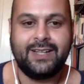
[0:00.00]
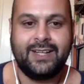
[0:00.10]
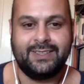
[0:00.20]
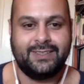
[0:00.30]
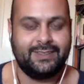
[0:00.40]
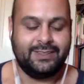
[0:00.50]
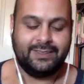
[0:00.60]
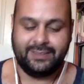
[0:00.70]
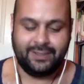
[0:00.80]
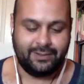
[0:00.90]
And
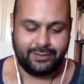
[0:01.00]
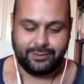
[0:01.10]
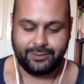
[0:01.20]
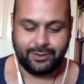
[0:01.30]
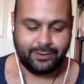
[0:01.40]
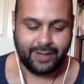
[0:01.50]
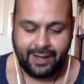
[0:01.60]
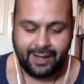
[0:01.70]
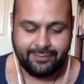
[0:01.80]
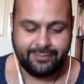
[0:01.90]
if you don't
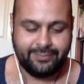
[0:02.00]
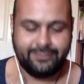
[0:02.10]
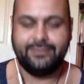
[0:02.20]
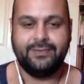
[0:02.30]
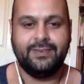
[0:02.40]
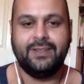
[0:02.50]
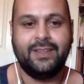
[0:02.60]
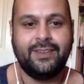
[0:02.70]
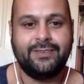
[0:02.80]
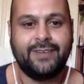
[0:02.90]
have
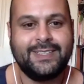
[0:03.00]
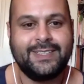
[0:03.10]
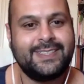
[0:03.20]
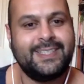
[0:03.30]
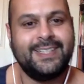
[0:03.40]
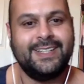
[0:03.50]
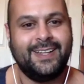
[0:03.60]
the funds,